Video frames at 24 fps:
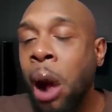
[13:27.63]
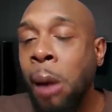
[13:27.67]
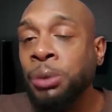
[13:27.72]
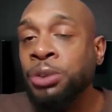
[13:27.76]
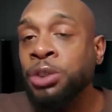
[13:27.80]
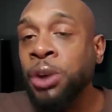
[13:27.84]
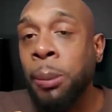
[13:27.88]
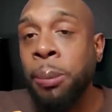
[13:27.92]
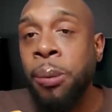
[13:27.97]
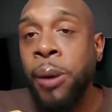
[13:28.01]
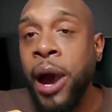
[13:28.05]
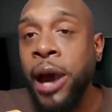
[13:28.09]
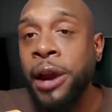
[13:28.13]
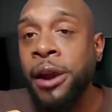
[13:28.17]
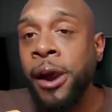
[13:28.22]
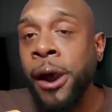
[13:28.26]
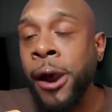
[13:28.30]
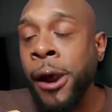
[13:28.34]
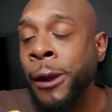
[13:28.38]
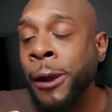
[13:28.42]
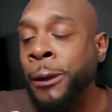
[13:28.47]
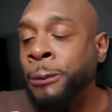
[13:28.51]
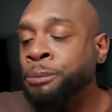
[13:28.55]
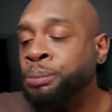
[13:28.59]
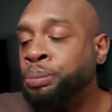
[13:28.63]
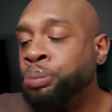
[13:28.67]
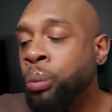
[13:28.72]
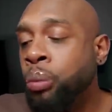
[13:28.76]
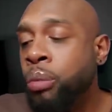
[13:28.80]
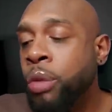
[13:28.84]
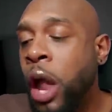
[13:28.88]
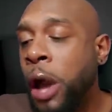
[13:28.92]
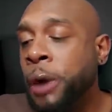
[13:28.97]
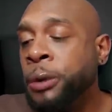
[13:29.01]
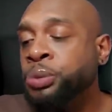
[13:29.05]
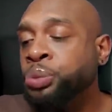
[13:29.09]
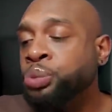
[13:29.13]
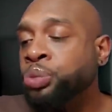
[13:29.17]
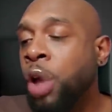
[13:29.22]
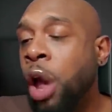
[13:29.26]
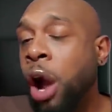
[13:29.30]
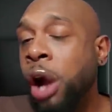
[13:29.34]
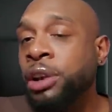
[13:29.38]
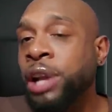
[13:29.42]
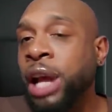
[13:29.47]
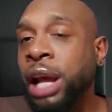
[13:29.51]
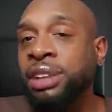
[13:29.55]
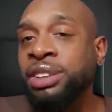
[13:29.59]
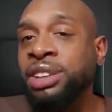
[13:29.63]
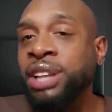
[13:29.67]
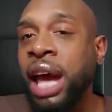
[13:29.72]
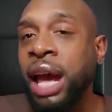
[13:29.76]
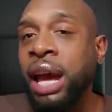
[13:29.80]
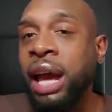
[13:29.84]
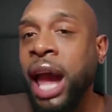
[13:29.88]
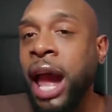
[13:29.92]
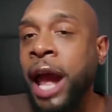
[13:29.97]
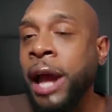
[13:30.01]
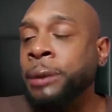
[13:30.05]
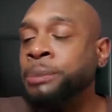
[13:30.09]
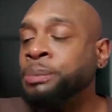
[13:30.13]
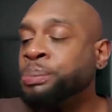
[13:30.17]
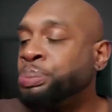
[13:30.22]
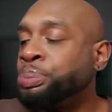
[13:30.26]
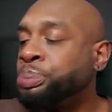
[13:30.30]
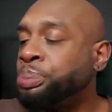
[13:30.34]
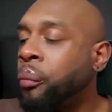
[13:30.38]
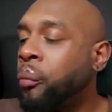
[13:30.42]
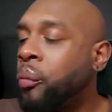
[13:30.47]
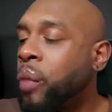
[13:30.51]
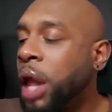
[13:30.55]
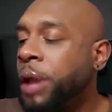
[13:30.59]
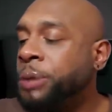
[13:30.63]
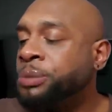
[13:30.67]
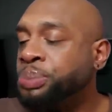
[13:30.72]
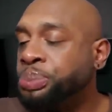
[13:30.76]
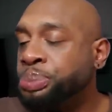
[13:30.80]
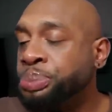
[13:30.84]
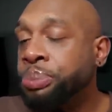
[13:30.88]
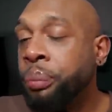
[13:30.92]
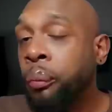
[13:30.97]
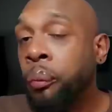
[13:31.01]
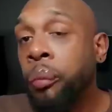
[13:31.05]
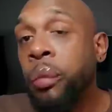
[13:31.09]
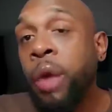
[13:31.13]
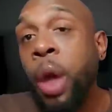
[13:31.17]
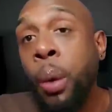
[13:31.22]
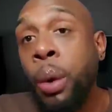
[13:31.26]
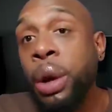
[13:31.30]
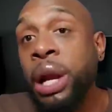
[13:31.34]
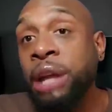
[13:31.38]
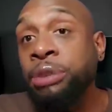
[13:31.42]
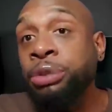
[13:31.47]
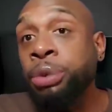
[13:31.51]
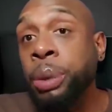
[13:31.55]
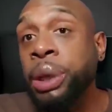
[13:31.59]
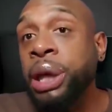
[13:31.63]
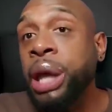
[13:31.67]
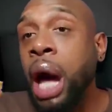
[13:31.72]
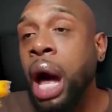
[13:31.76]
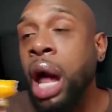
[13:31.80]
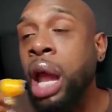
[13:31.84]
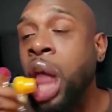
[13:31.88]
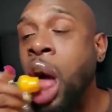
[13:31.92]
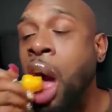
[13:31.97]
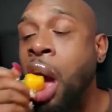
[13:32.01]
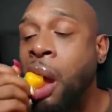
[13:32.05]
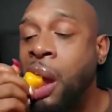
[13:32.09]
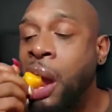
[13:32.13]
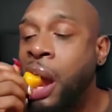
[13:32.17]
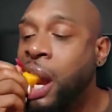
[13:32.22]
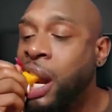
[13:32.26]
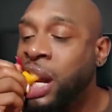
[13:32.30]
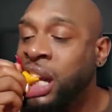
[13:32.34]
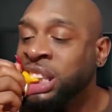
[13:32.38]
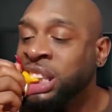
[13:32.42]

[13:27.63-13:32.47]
I'm so proud of her. Her name's KK. Well, that's what we call